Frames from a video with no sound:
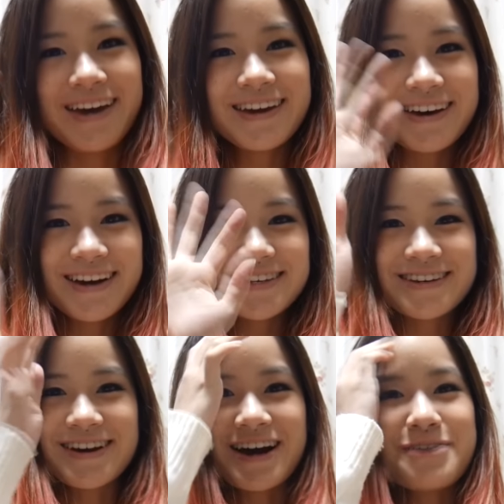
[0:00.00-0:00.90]
Hey guys,
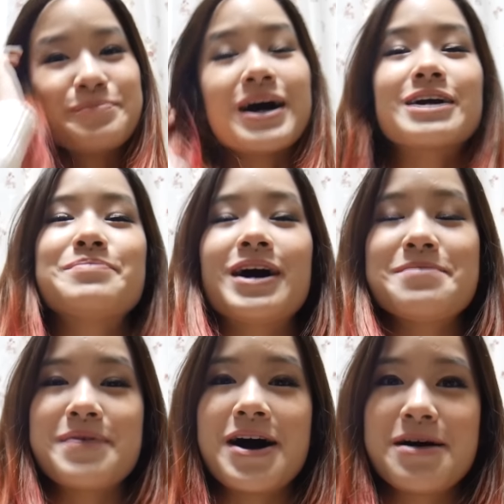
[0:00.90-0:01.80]
so I'm back in
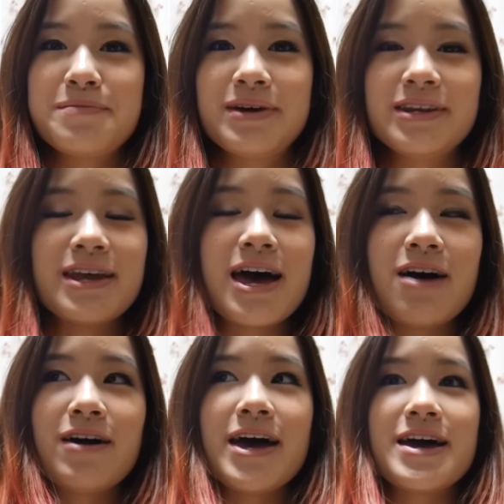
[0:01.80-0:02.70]
my apartment
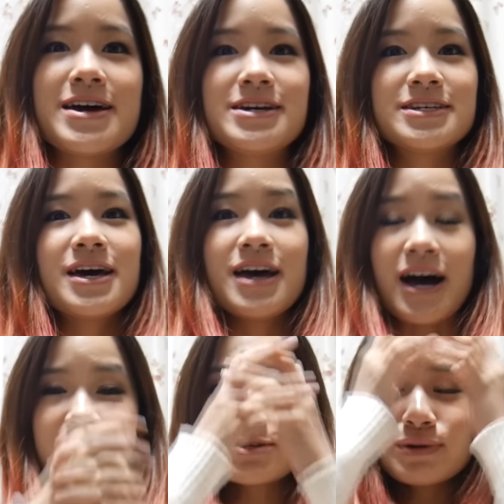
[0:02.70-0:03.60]
now, and
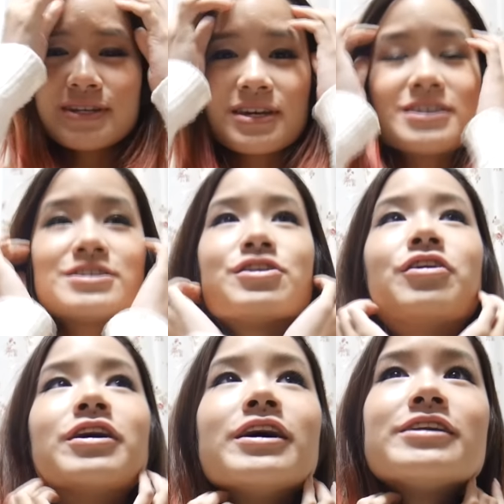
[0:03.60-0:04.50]
I just want to say
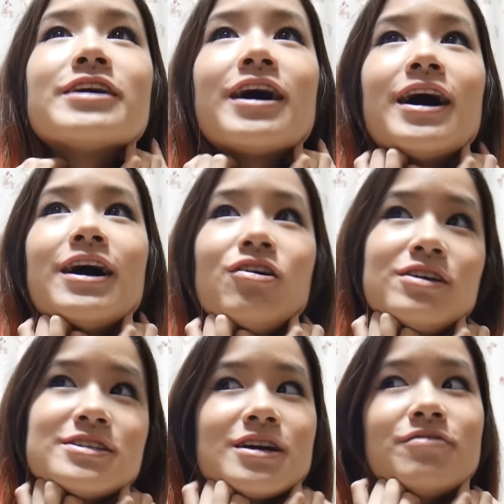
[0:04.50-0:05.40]
sorry that I
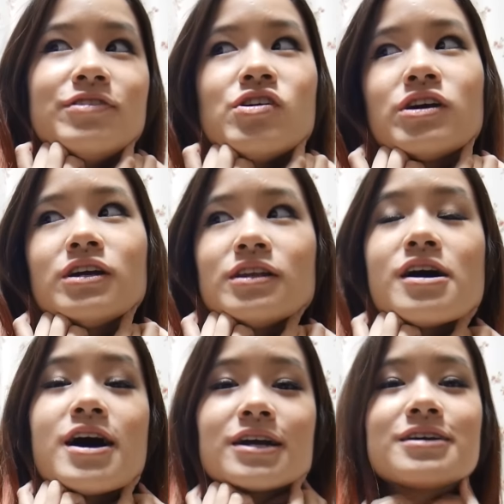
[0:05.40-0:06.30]
only started vlogging
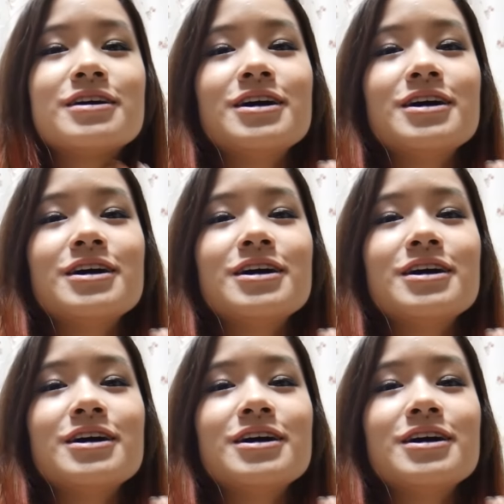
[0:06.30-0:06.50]
like